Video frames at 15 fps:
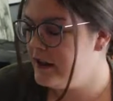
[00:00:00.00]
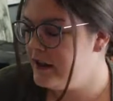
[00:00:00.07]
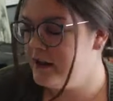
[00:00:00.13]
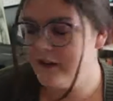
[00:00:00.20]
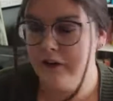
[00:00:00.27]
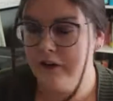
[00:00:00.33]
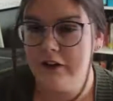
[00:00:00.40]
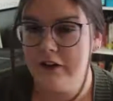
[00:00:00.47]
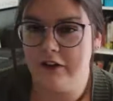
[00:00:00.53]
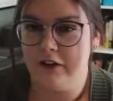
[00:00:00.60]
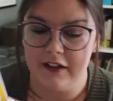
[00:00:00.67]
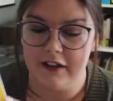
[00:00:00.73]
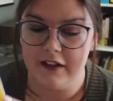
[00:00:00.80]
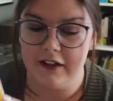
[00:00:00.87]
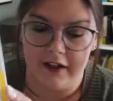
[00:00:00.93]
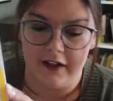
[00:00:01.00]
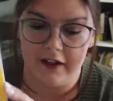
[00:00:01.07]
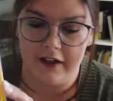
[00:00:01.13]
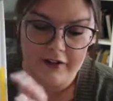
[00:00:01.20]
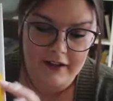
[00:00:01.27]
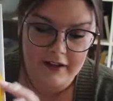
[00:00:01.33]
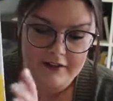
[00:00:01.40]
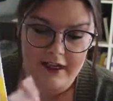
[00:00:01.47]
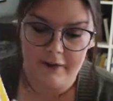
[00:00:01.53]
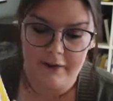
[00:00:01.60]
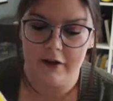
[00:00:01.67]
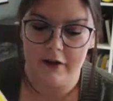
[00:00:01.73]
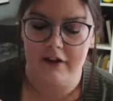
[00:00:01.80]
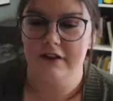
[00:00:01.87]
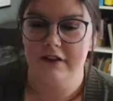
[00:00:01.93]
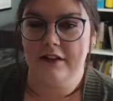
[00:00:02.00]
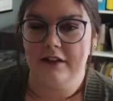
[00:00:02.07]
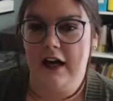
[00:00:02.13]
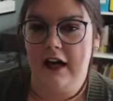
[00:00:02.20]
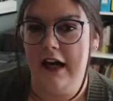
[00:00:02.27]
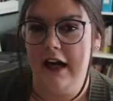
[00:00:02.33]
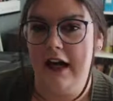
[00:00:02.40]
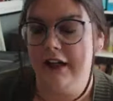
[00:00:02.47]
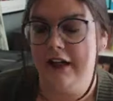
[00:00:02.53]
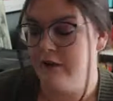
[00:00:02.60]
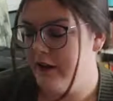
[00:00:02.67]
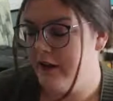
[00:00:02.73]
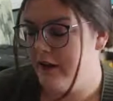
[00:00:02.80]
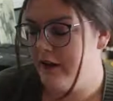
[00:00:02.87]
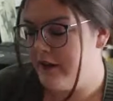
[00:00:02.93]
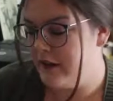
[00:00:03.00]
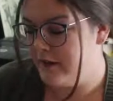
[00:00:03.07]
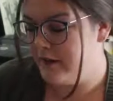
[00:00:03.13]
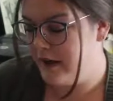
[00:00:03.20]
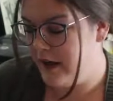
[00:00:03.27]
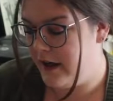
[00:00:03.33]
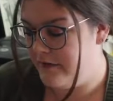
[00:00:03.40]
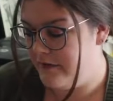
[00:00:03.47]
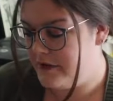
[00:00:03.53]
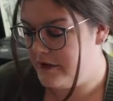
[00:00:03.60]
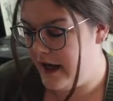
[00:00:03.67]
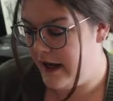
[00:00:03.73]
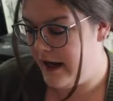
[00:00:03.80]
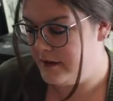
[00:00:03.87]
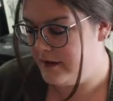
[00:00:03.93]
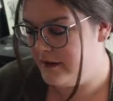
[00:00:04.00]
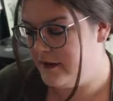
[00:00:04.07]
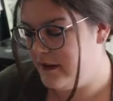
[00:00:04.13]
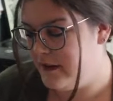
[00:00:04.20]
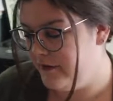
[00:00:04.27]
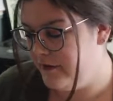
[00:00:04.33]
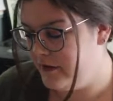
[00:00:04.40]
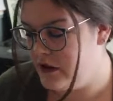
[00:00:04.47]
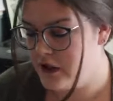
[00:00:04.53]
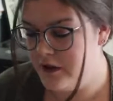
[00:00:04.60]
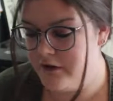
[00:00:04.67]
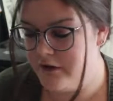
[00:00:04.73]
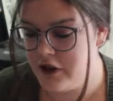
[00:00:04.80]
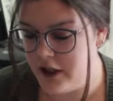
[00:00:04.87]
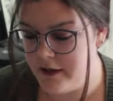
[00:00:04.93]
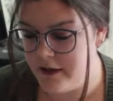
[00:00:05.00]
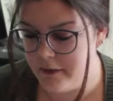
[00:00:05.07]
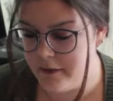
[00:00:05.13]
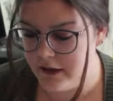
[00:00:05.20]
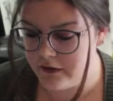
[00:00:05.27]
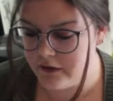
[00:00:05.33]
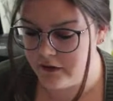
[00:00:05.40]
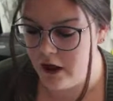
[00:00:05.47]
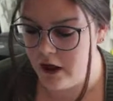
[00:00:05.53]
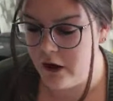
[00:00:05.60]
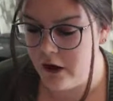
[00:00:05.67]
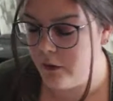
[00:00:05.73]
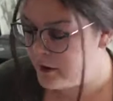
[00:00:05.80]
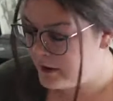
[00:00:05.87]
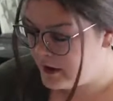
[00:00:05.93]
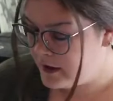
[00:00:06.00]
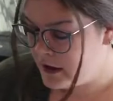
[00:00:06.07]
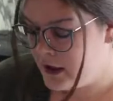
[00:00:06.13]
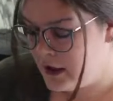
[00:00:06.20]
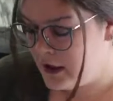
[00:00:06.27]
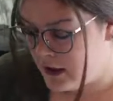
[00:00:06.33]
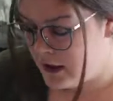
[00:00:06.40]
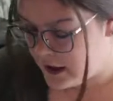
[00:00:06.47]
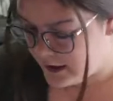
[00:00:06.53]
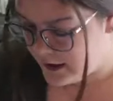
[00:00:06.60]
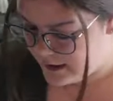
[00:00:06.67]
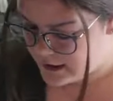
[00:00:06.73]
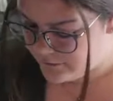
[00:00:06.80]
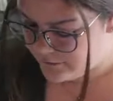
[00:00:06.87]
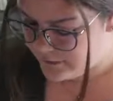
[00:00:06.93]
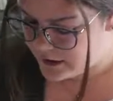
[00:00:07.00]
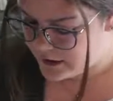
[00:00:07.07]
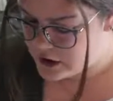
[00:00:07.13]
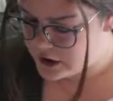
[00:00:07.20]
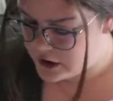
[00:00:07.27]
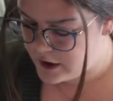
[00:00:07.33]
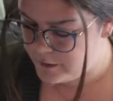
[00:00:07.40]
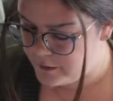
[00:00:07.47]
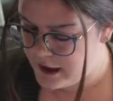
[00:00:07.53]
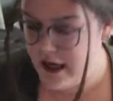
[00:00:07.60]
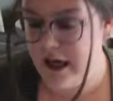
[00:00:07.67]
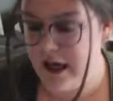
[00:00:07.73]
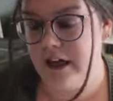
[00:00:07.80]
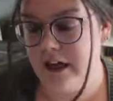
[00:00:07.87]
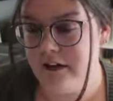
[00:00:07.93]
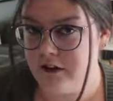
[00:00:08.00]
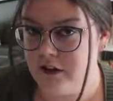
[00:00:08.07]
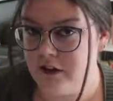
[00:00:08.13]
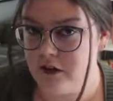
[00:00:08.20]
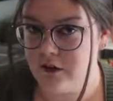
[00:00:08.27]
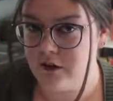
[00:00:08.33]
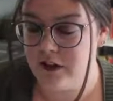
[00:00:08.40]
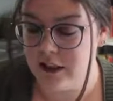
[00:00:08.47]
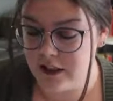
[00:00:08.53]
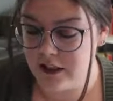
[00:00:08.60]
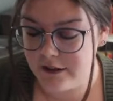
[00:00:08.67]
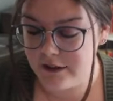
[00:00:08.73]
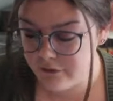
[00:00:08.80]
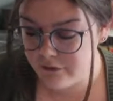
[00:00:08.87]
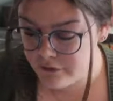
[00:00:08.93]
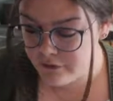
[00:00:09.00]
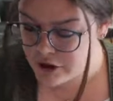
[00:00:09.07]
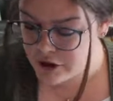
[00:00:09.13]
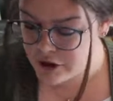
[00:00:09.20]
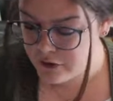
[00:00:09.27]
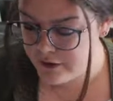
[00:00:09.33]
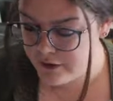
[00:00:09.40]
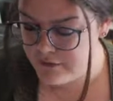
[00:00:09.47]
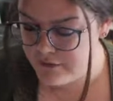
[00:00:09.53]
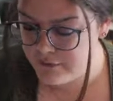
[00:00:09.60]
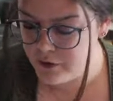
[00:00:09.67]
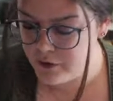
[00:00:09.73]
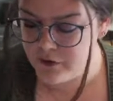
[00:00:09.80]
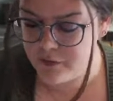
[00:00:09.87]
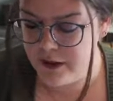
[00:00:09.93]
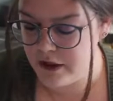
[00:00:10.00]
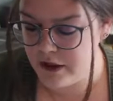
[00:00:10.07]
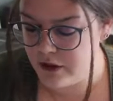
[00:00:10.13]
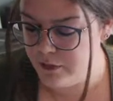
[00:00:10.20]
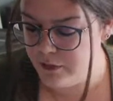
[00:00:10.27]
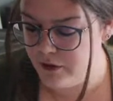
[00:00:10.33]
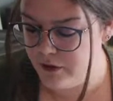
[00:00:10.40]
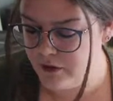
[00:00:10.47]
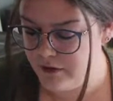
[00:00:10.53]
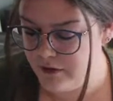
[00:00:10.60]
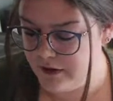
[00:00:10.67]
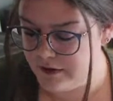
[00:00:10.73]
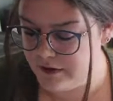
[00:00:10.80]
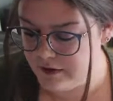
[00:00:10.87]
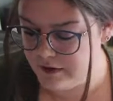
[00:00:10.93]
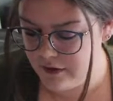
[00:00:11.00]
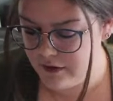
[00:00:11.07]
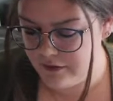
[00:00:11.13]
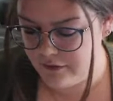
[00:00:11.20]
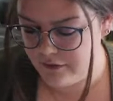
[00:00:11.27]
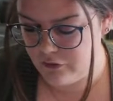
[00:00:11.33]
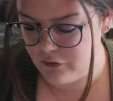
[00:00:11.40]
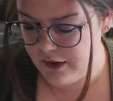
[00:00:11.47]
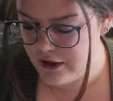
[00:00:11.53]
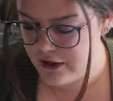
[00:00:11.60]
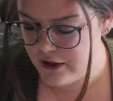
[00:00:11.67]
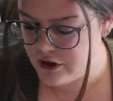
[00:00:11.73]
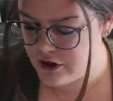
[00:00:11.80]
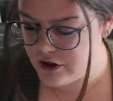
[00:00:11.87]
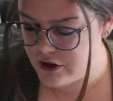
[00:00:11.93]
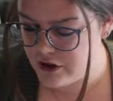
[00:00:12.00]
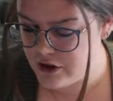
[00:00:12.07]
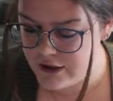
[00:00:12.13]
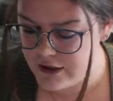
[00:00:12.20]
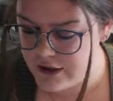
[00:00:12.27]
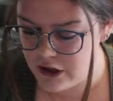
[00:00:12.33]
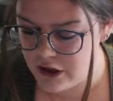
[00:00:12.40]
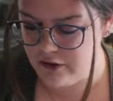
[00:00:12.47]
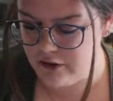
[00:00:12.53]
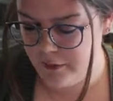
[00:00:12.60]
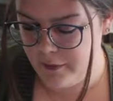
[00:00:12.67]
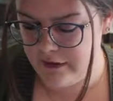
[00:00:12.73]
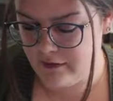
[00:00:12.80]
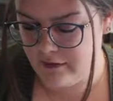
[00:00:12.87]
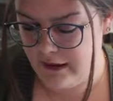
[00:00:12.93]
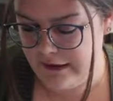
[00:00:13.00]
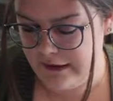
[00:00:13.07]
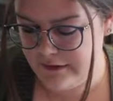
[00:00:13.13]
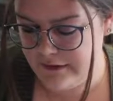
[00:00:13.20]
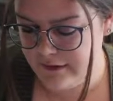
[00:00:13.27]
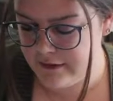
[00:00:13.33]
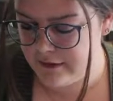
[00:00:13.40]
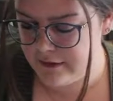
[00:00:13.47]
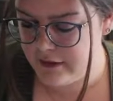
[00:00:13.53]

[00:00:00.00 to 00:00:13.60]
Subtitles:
So you'll see I've got things tabbed on the side, and one of the things that I've tabbed is the definition of shaping. So they define shaping as using differential reinforcement to produce a series of gradually changing response classes.